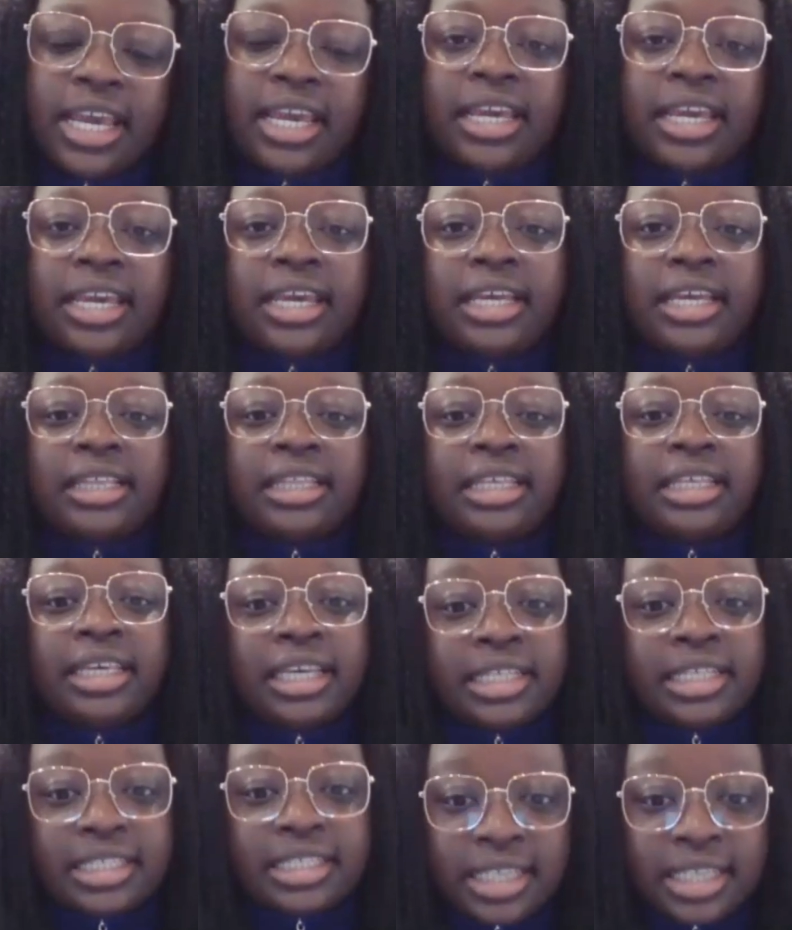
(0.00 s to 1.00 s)
and the
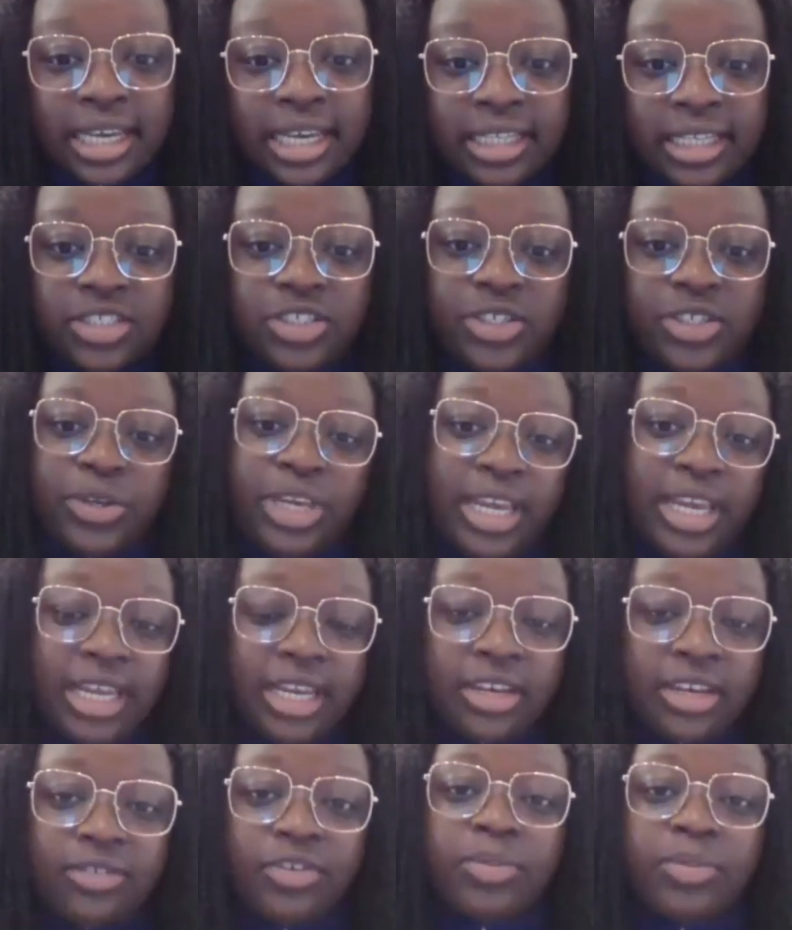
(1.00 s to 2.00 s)
insights you
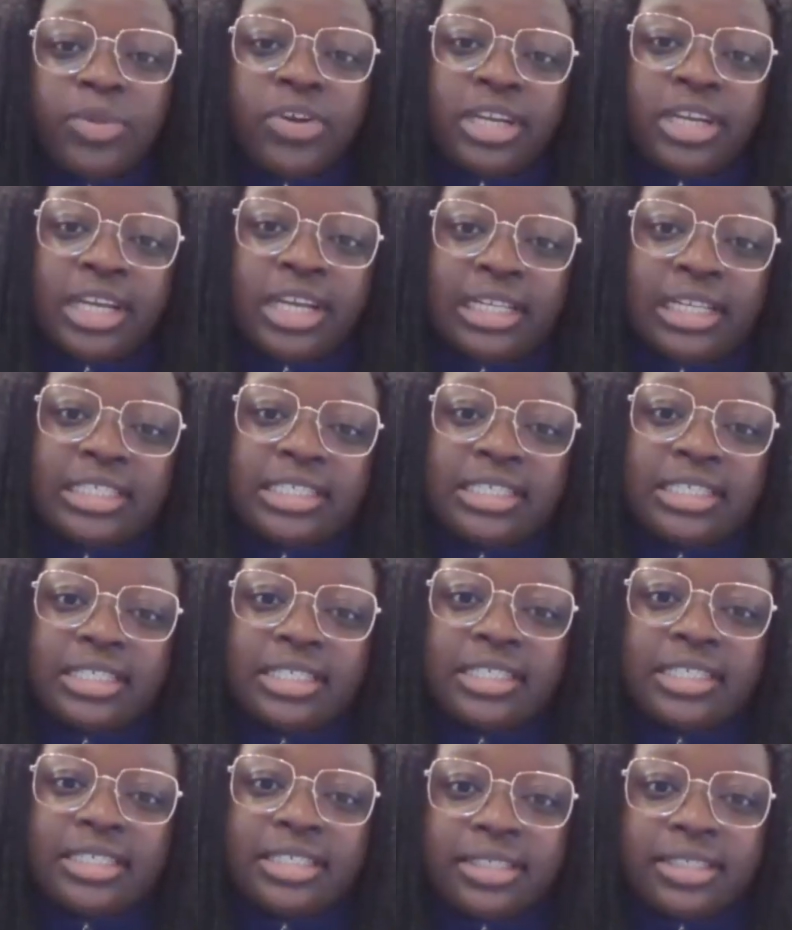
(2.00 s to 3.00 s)
gained from your
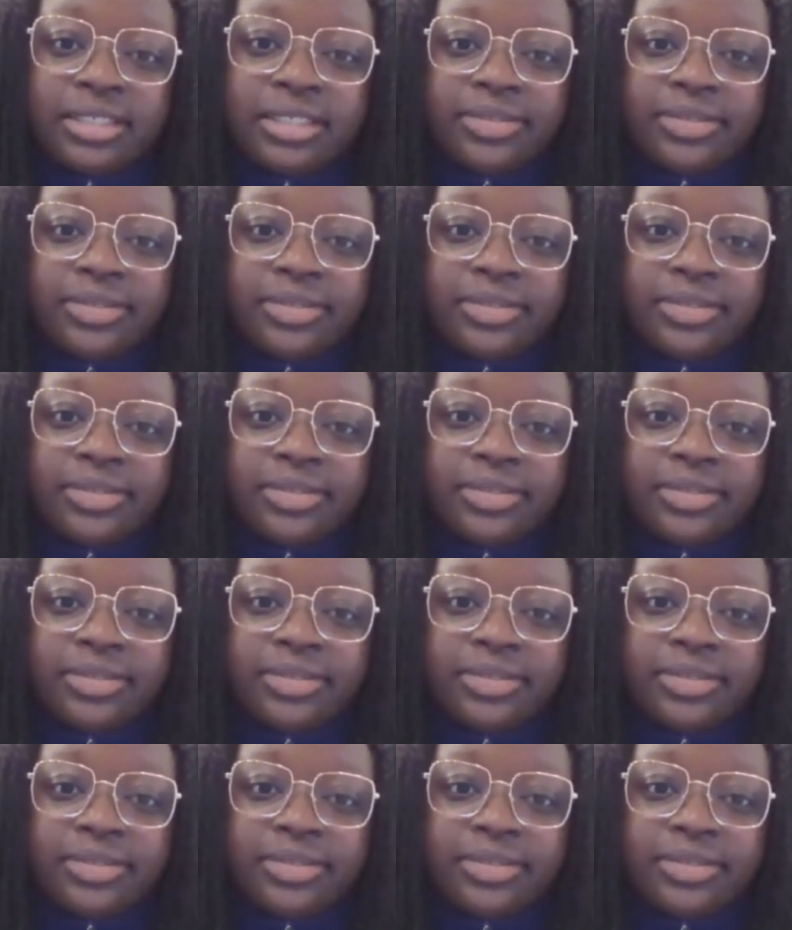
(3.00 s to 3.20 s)
analysis?